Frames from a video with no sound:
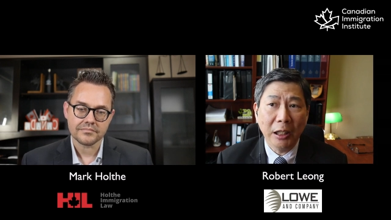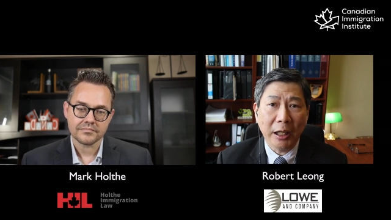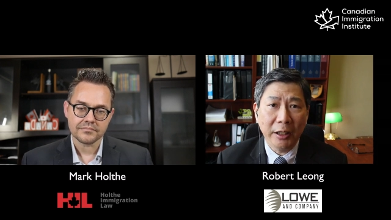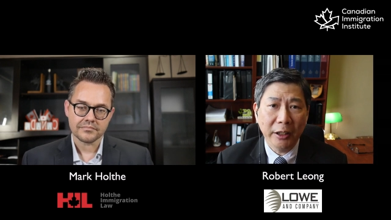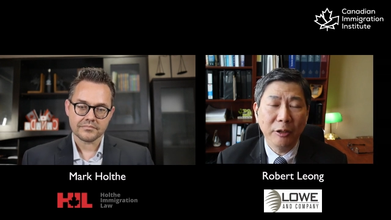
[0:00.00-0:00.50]

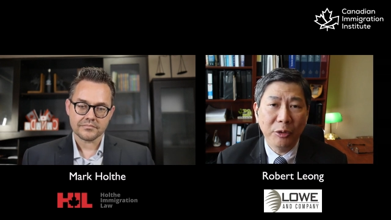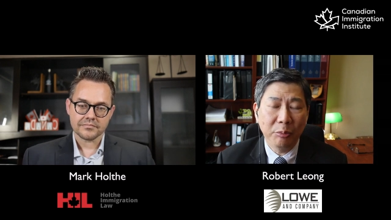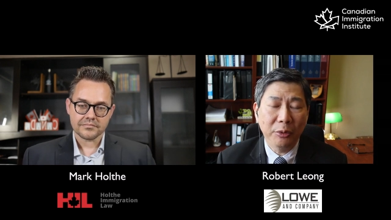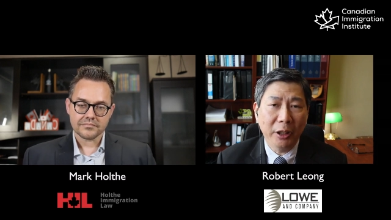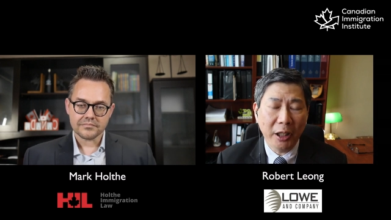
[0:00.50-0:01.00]
Speaker 1: I think
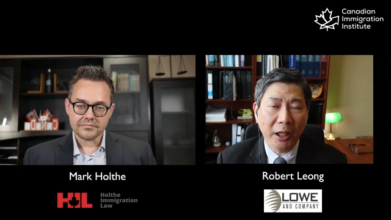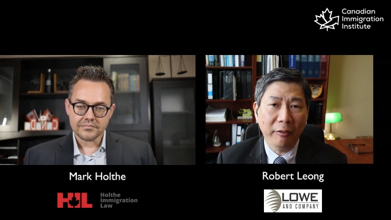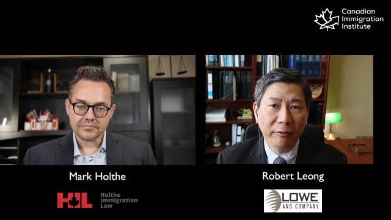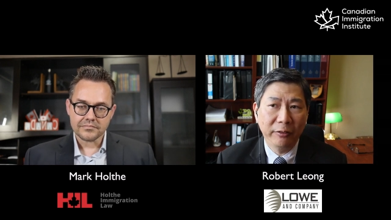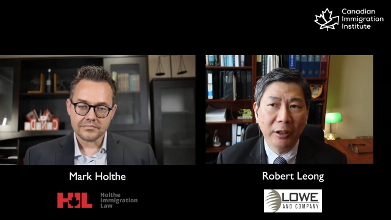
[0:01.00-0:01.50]
people
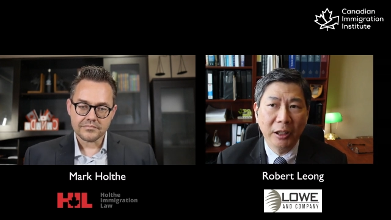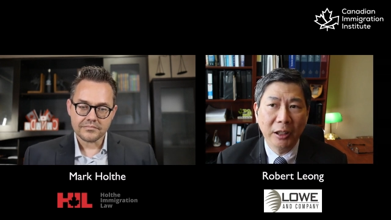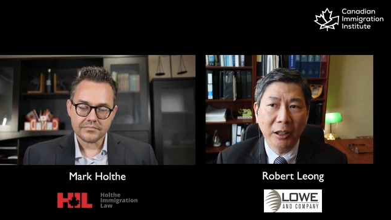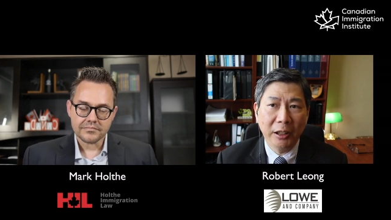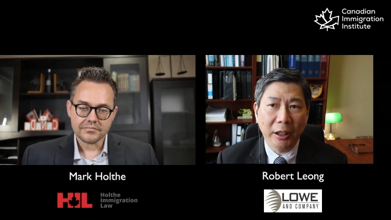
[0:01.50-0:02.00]
have
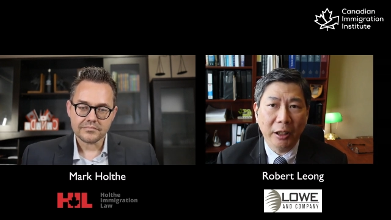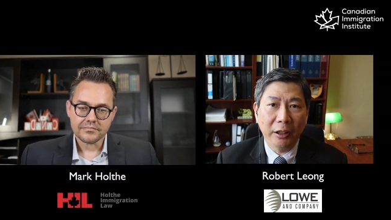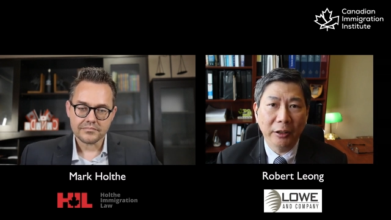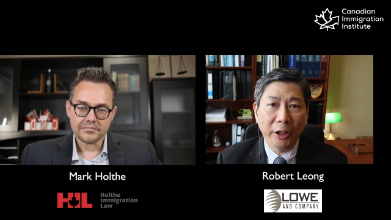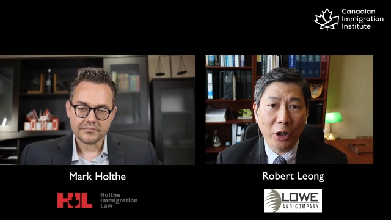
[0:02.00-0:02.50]

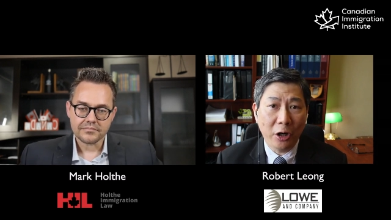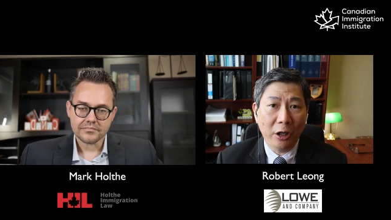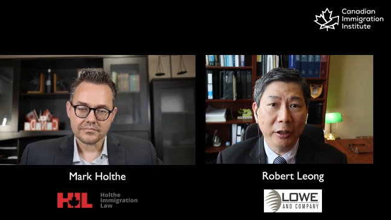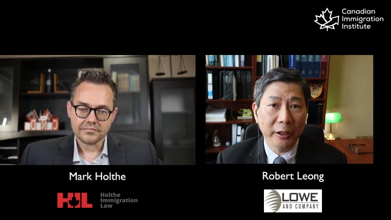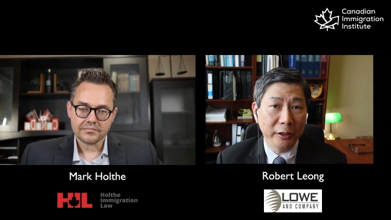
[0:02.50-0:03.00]
their
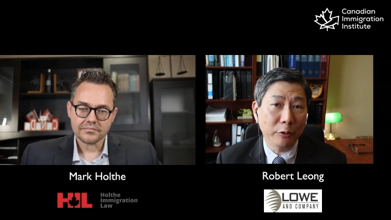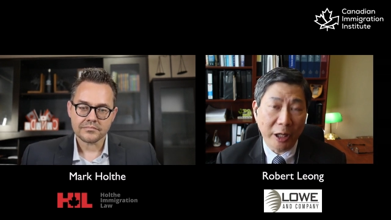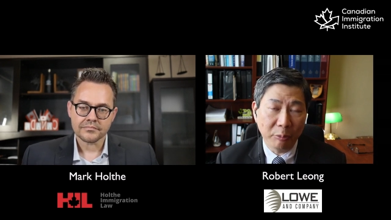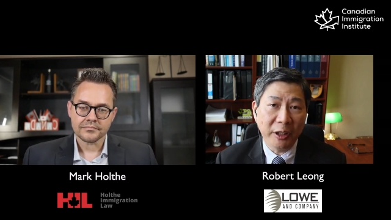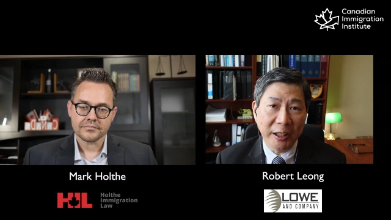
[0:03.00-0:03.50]
heart in the
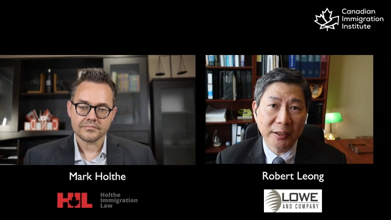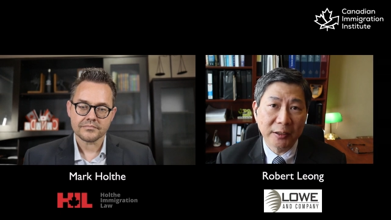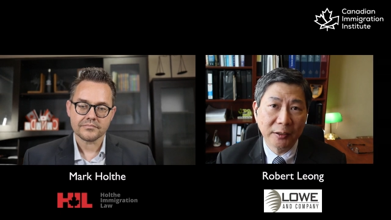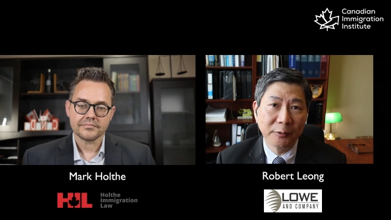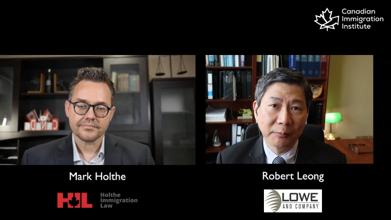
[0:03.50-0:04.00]
right
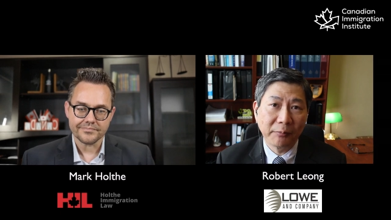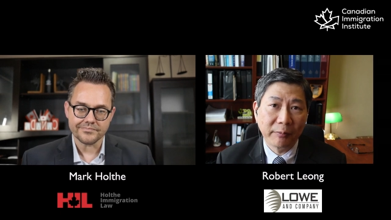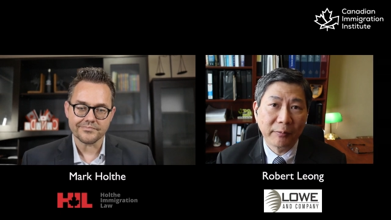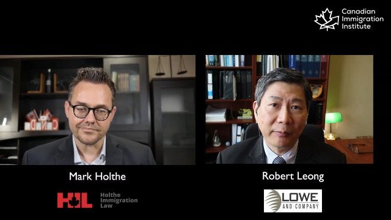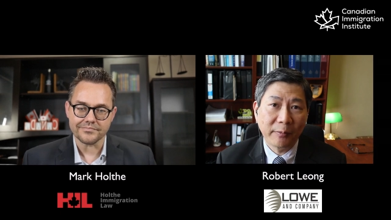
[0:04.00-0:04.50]
place.
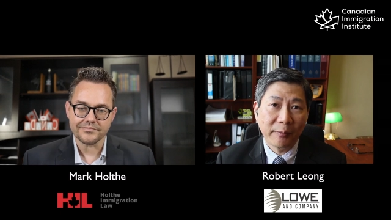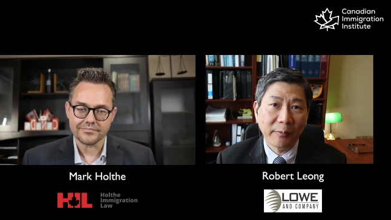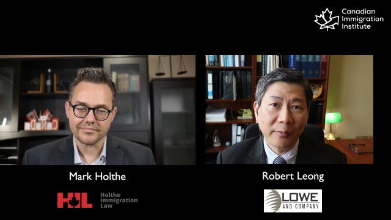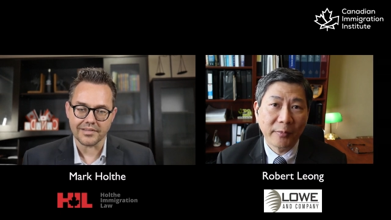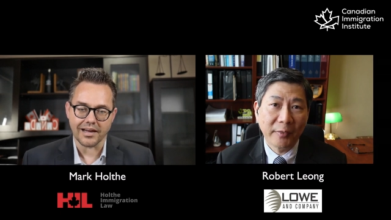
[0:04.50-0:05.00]

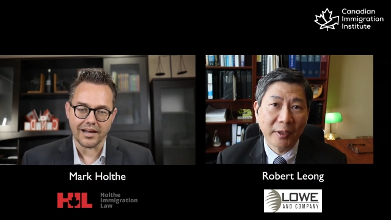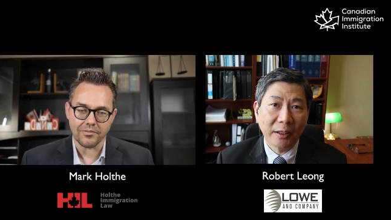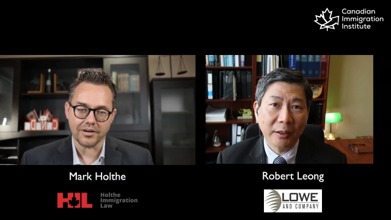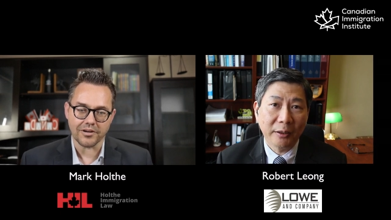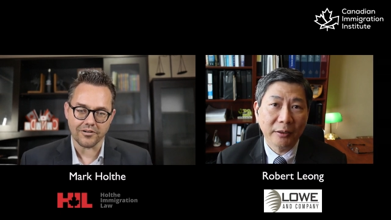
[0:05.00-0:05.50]
Yeah, I
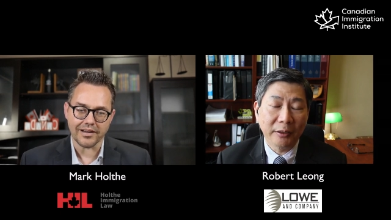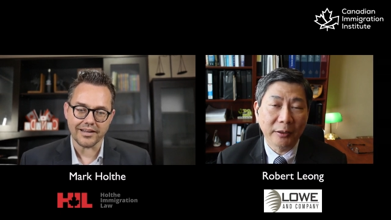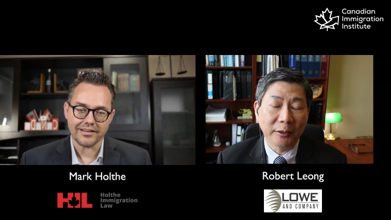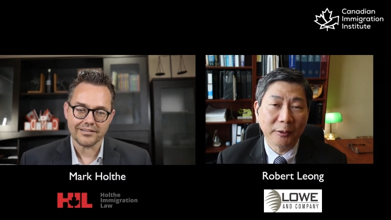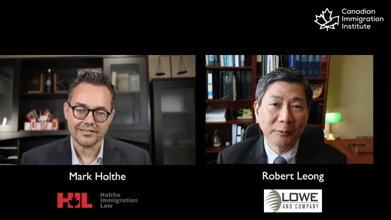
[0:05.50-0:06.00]
would agree.
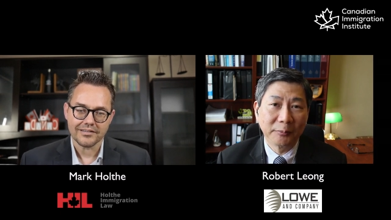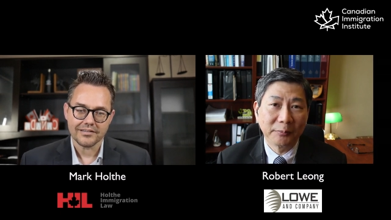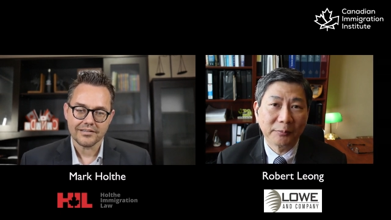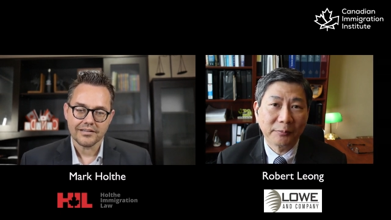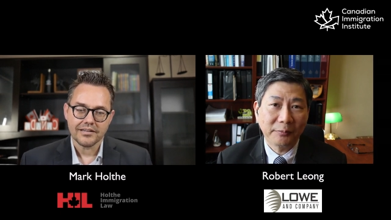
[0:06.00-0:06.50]
Speaker 2: Yeah.
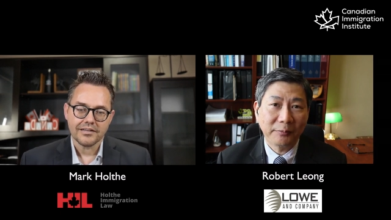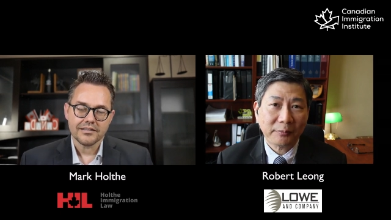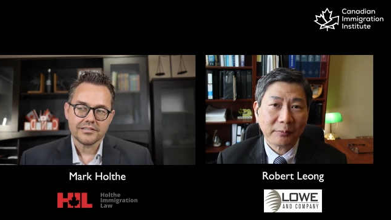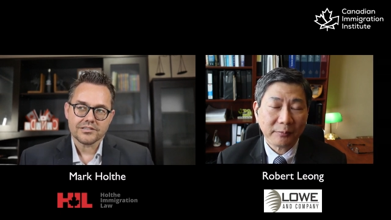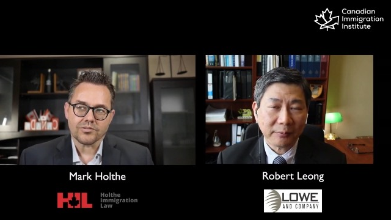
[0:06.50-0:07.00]

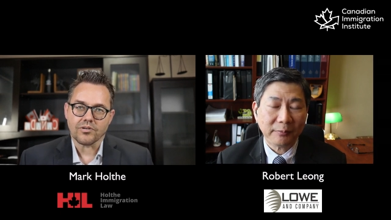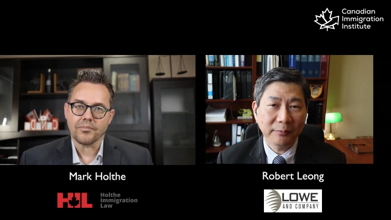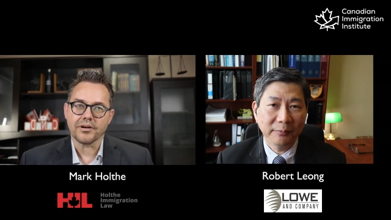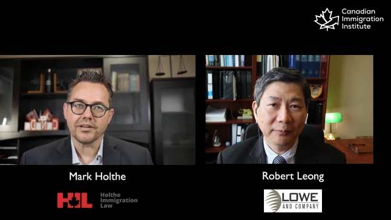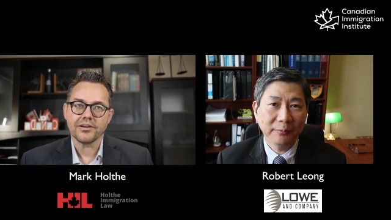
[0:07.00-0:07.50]
So
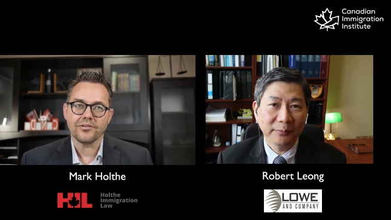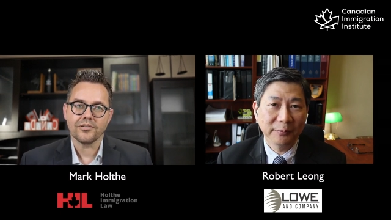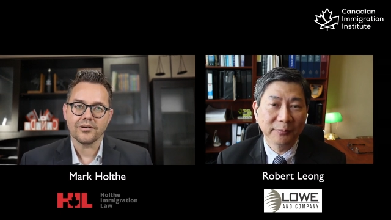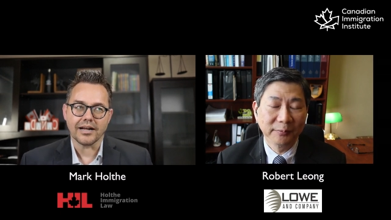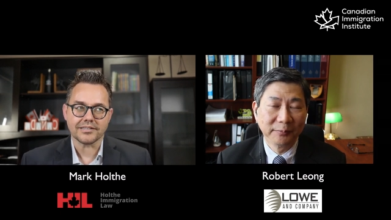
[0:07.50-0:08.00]
Robert,
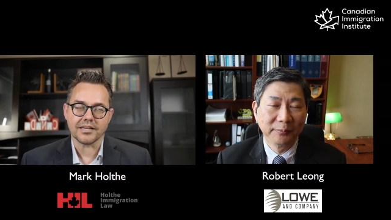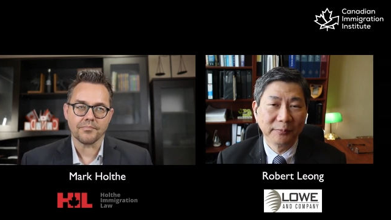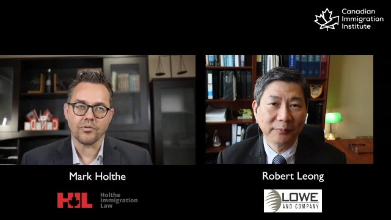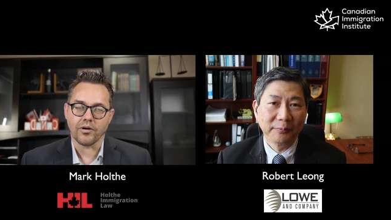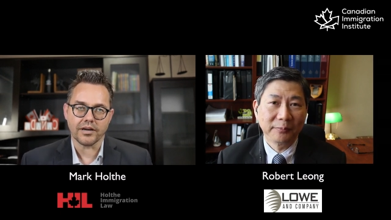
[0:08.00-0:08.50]
you, at
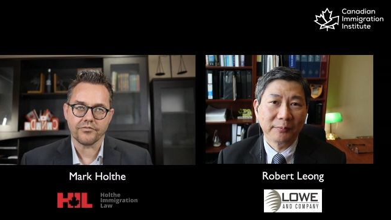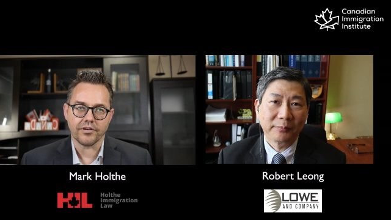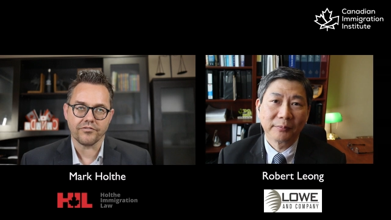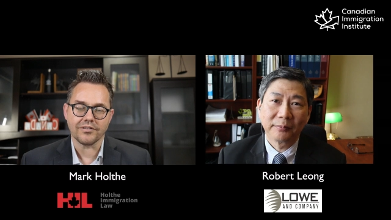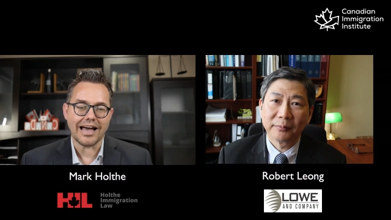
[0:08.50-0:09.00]
some point, if
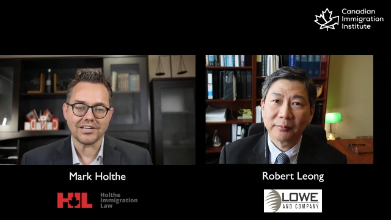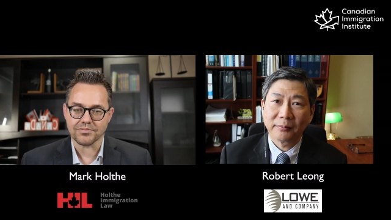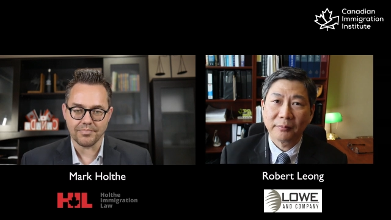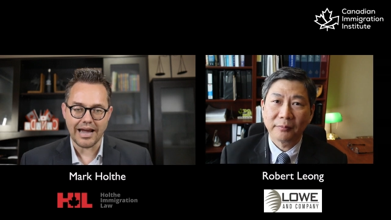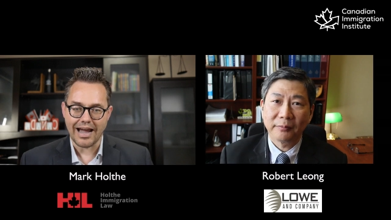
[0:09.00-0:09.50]
we
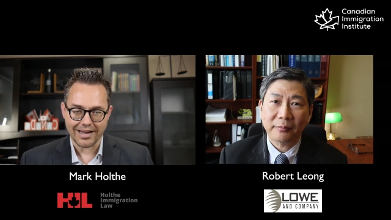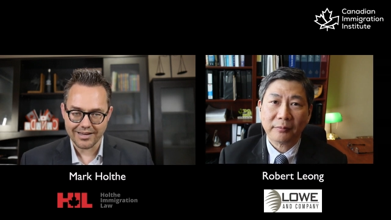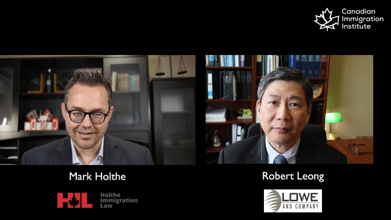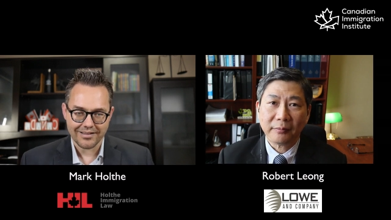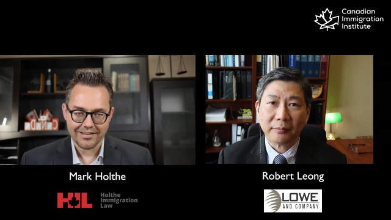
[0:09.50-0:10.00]
flash
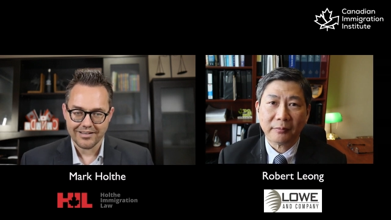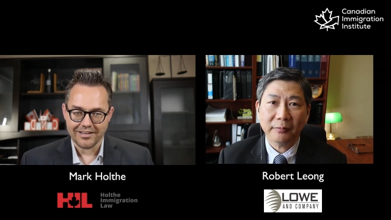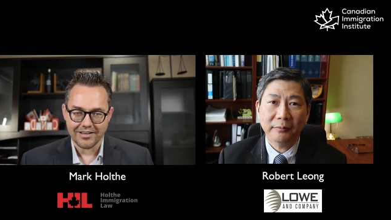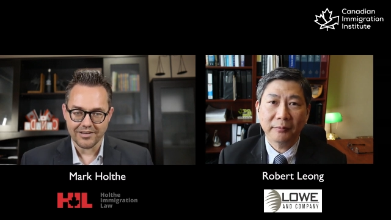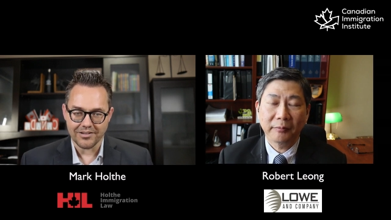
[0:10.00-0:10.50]
back,
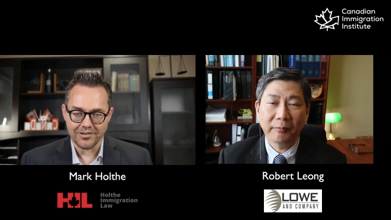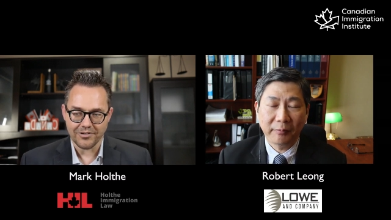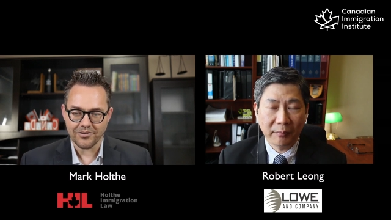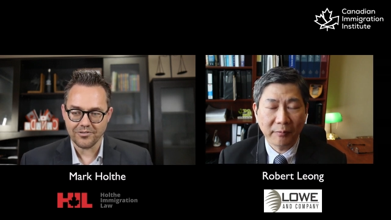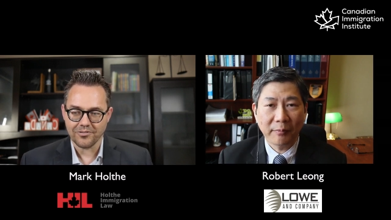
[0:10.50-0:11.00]

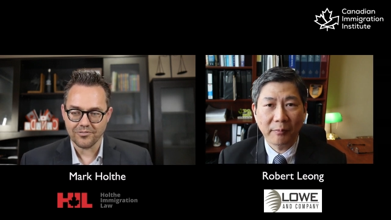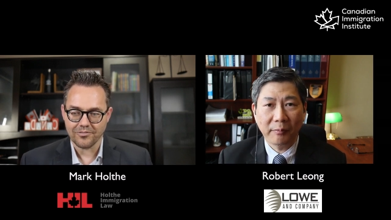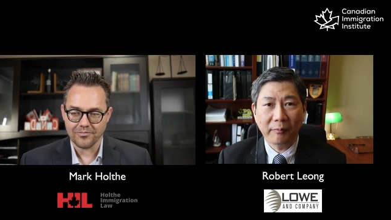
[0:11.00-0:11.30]
you